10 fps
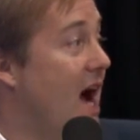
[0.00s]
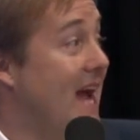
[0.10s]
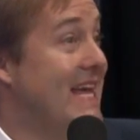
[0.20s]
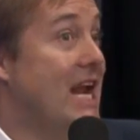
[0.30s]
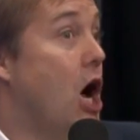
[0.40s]

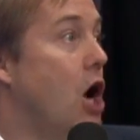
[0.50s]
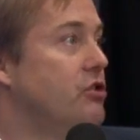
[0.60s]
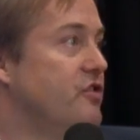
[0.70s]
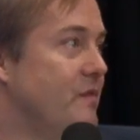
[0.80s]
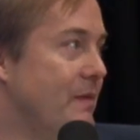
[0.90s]
I get
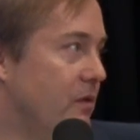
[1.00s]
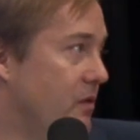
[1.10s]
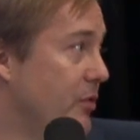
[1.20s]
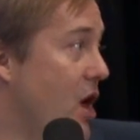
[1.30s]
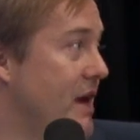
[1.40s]
hundreds of people who
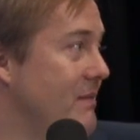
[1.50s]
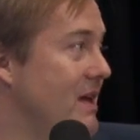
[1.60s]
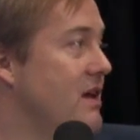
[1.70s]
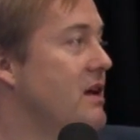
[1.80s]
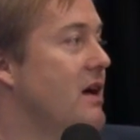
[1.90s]
reply to
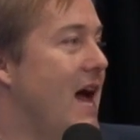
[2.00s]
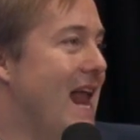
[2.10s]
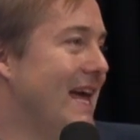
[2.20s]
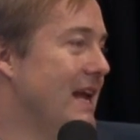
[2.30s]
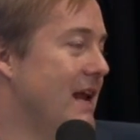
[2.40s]
me mm-hmm.
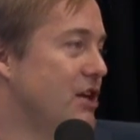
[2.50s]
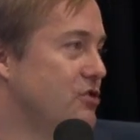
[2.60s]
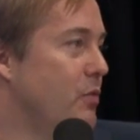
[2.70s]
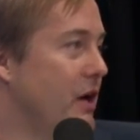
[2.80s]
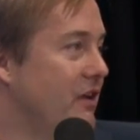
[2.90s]
and I get an
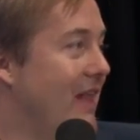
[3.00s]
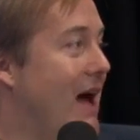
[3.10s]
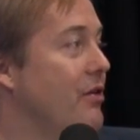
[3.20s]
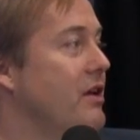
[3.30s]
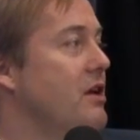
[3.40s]
extra point of
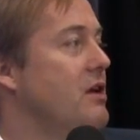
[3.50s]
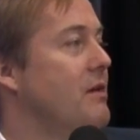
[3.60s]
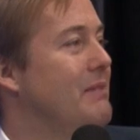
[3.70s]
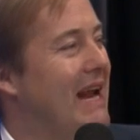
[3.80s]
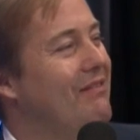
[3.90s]
Klout.
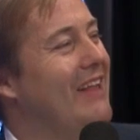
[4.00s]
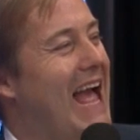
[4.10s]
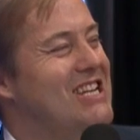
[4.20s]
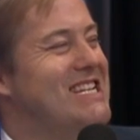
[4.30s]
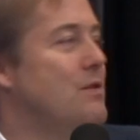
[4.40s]
Mm-hmm. But I really
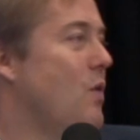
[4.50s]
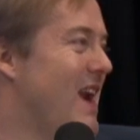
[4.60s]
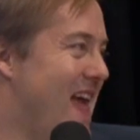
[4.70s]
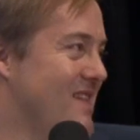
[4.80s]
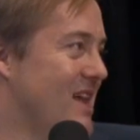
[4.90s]
actually didn't
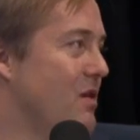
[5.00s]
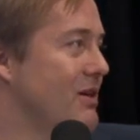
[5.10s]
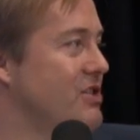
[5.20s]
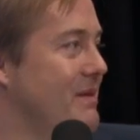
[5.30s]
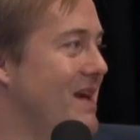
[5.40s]
want to ask that
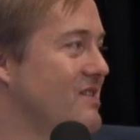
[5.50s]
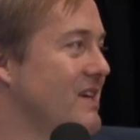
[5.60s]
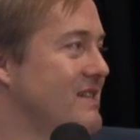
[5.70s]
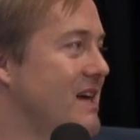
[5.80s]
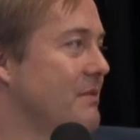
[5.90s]
question. I'm
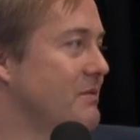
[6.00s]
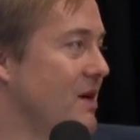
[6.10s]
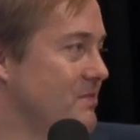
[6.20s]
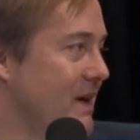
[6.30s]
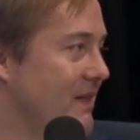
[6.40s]
asking it to
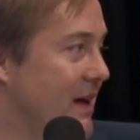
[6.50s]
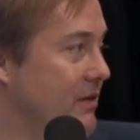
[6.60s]
optimize my Klout.